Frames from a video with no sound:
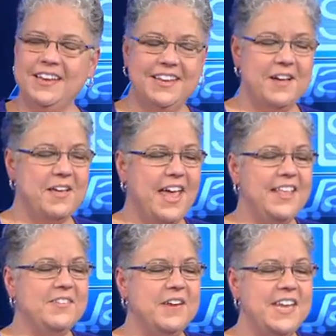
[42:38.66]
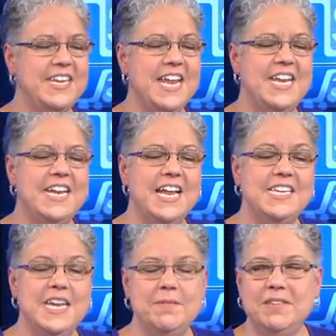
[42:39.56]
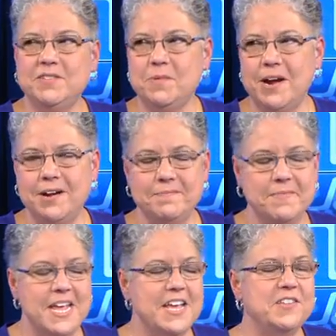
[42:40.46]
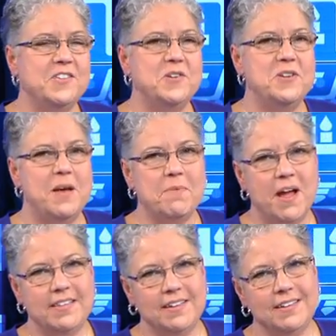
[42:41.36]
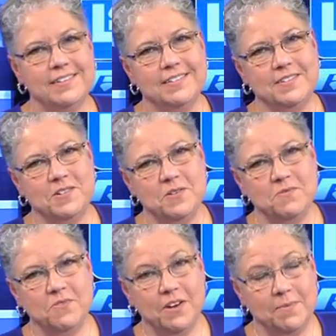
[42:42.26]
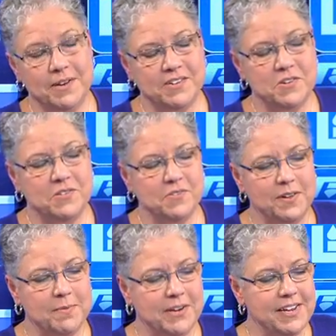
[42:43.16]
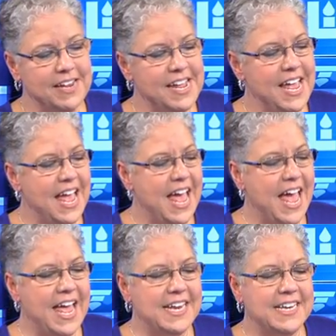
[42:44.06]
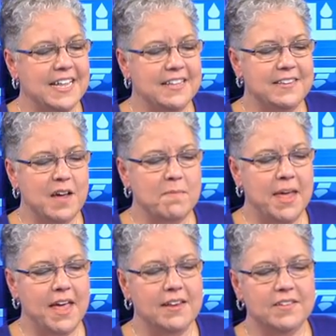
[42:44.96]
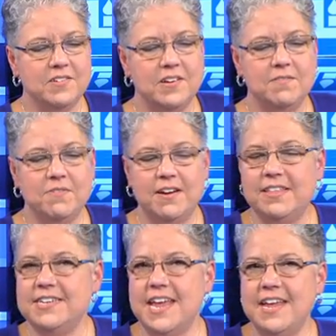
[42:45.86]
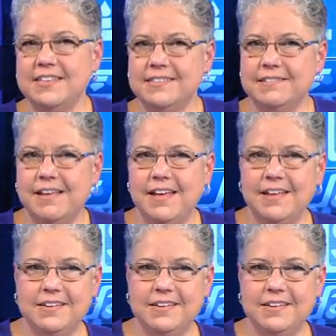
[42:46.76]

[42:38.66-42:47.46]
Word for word: on. Yes. Okay, so nineteen eighty-nine, Tiananmen Square, student uprising, student for Liber- Students for Liberty. And uh, this young man stood in front of the tanks uh,